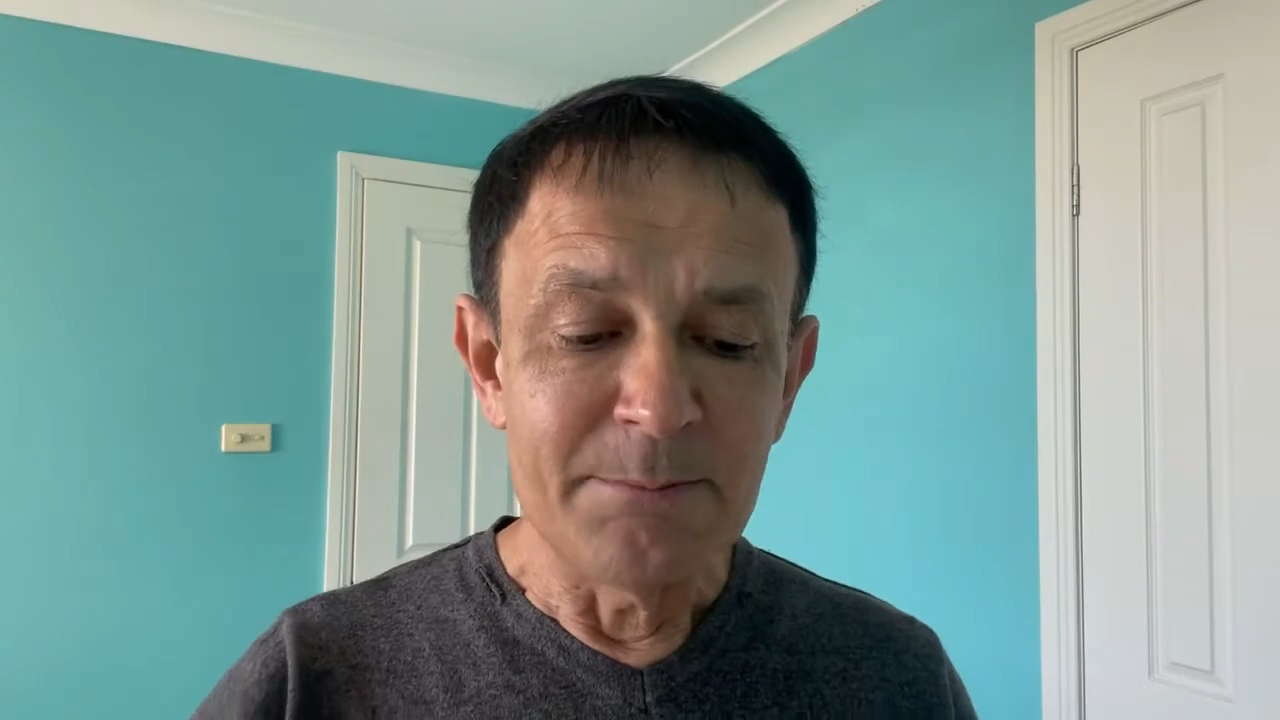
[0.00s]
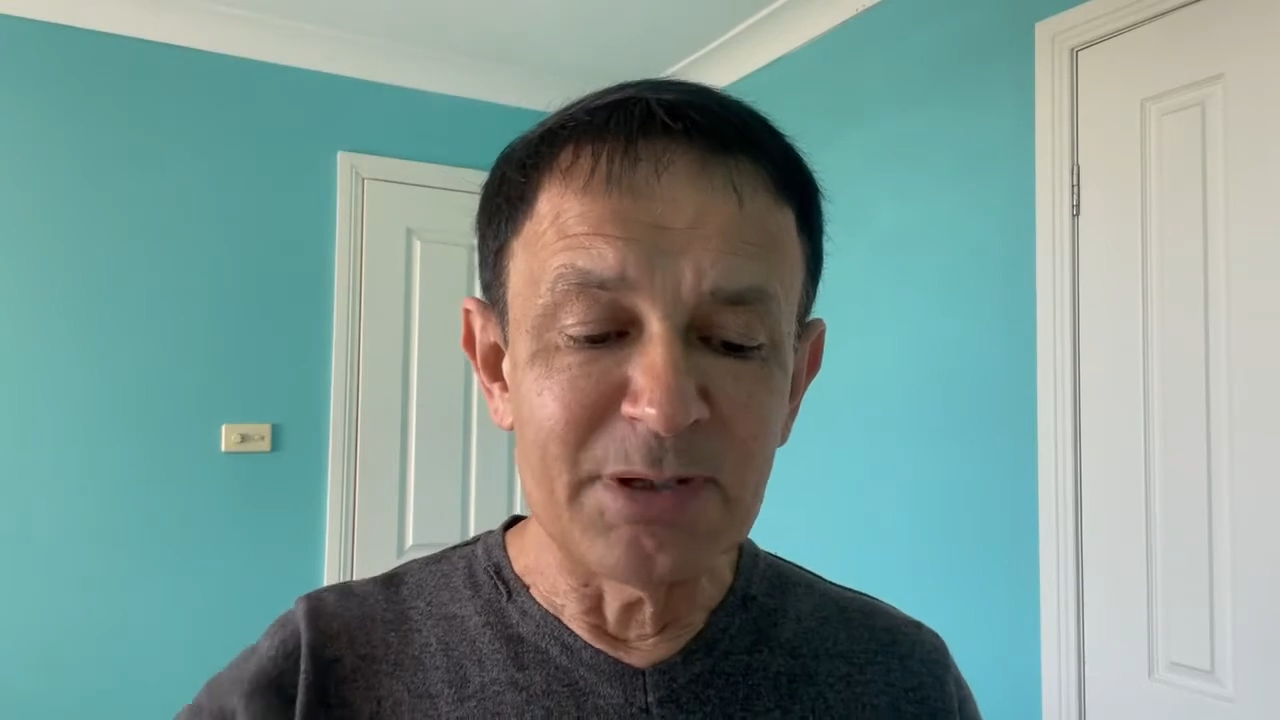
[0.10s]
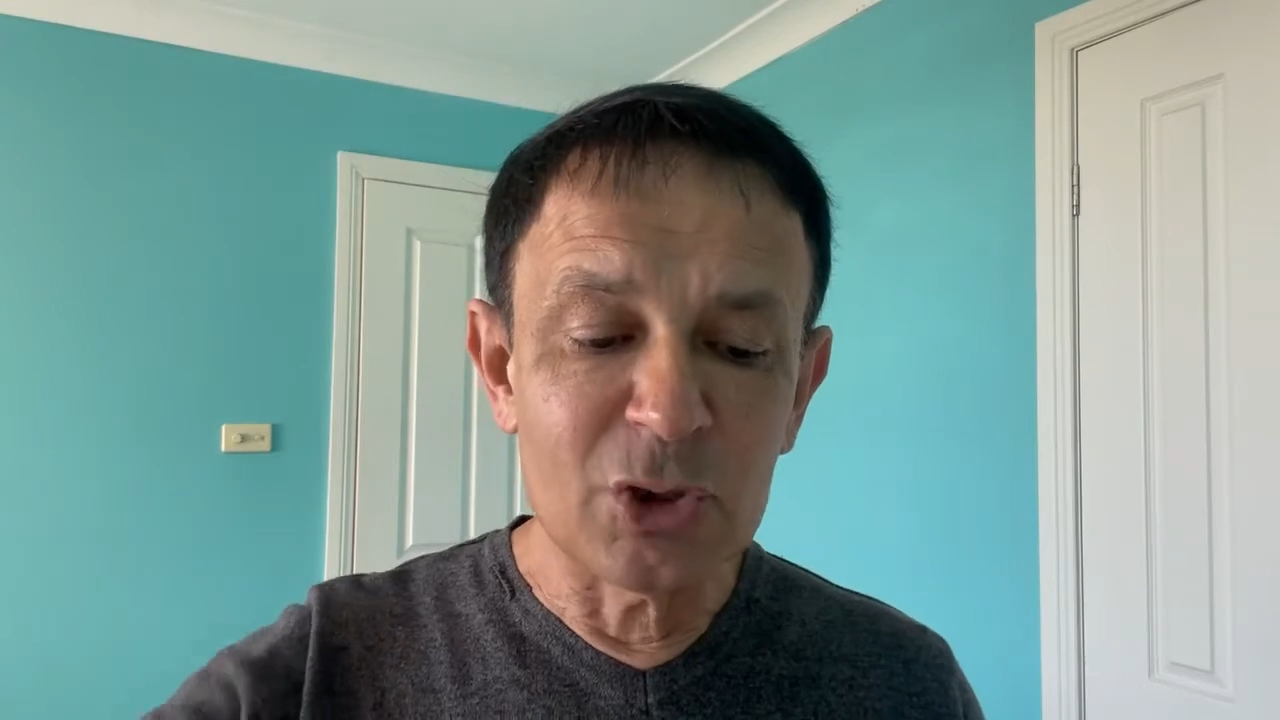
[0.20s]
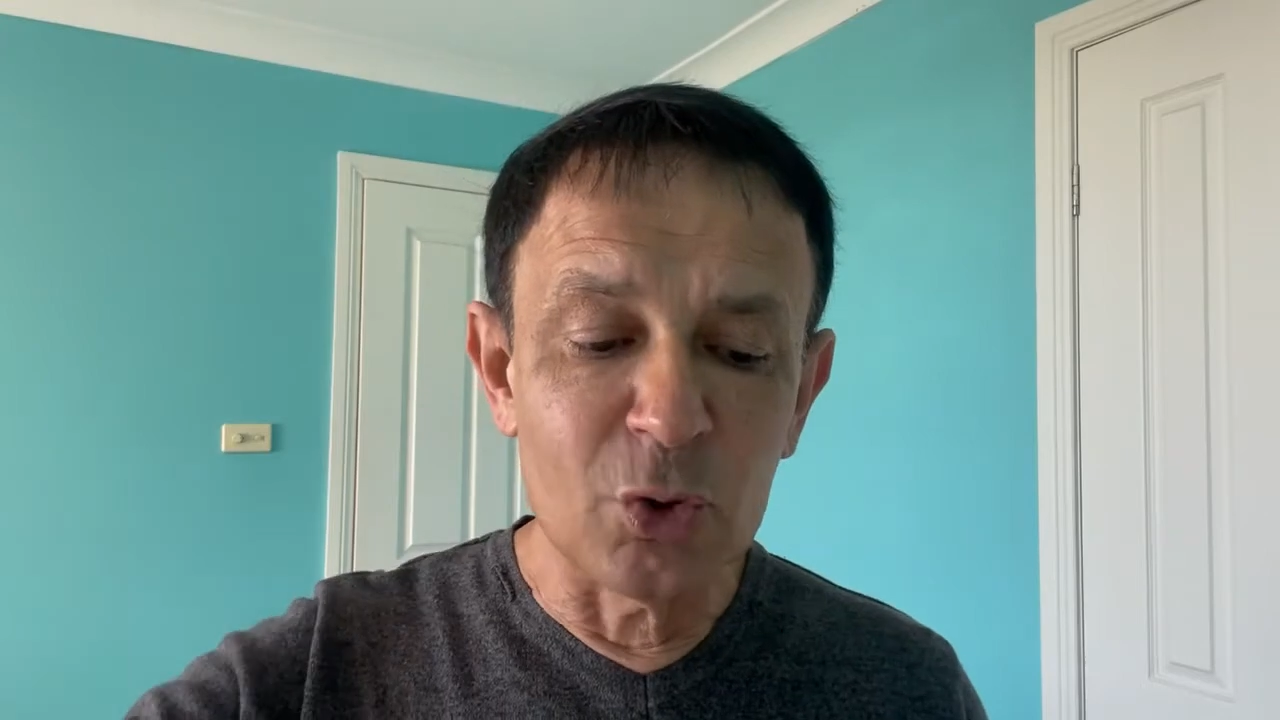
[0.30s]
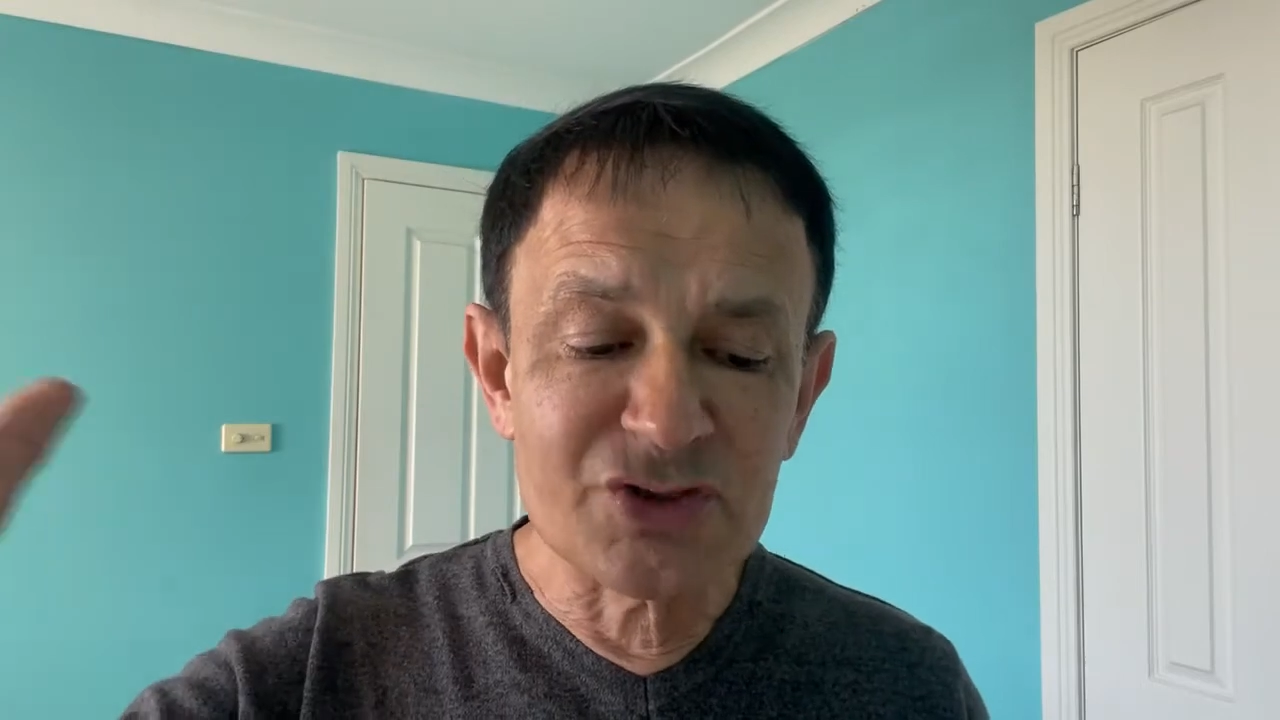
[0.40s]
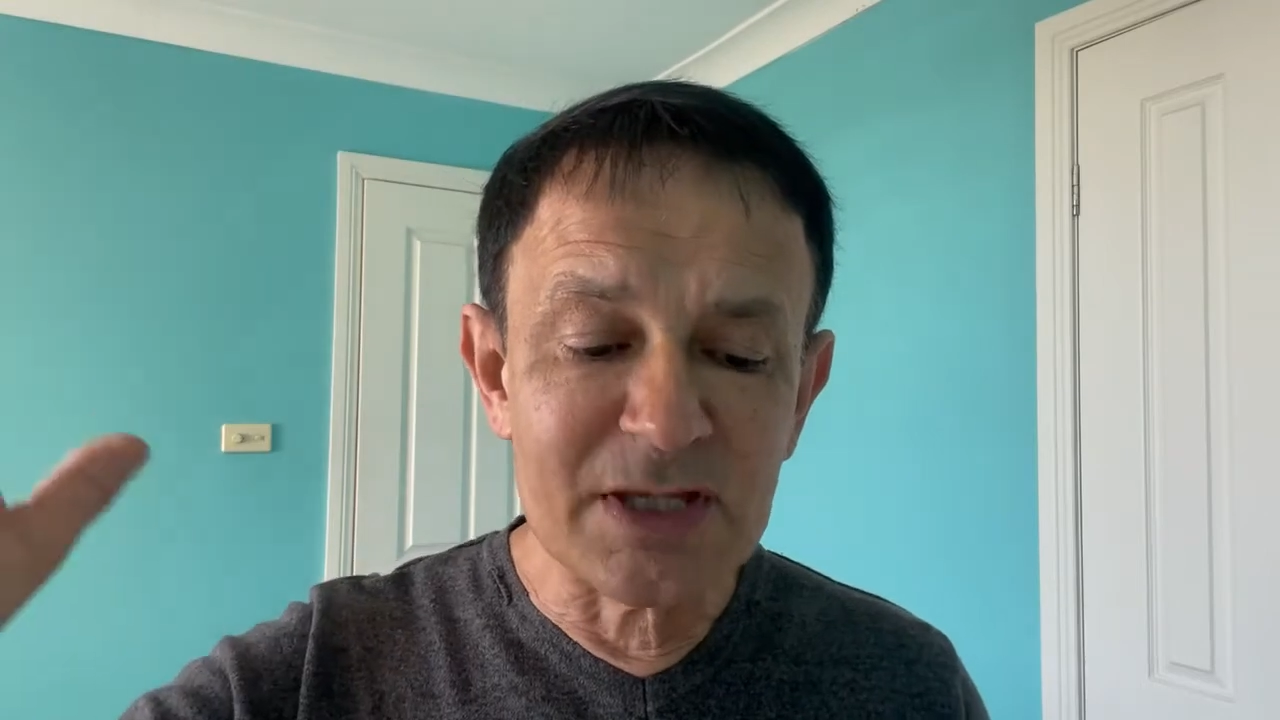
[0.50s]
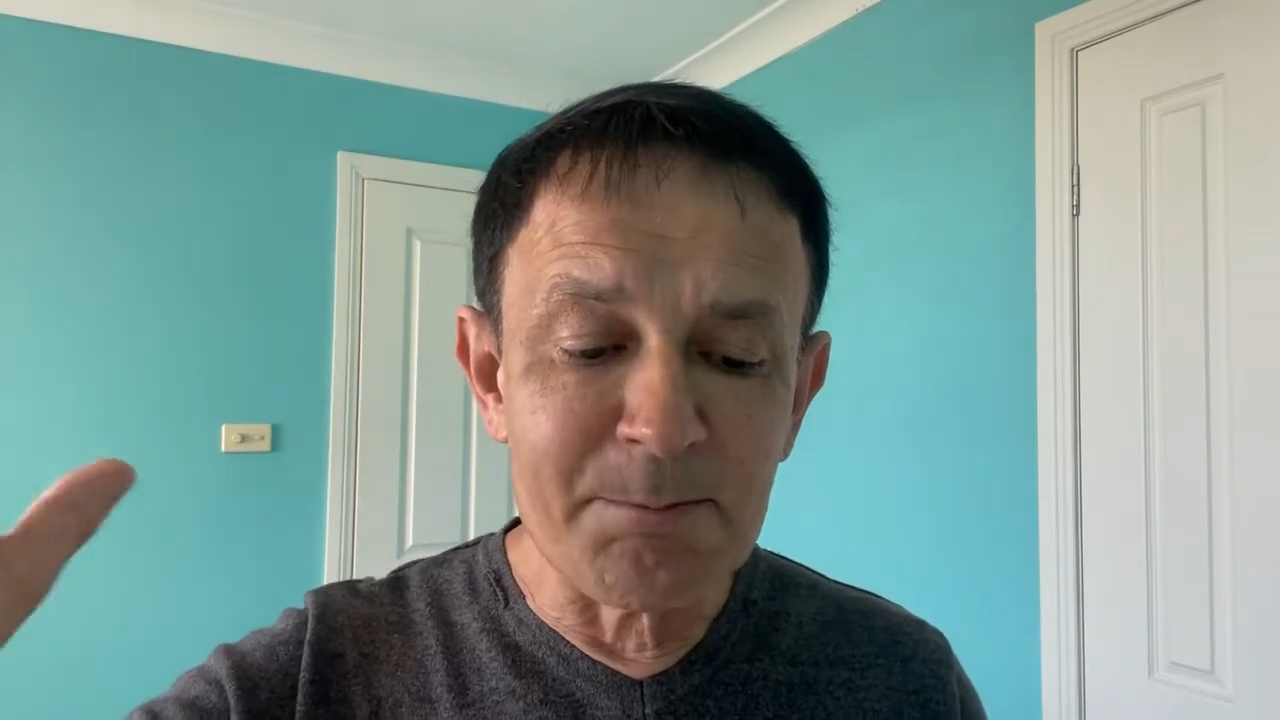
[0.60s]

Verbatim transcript: because the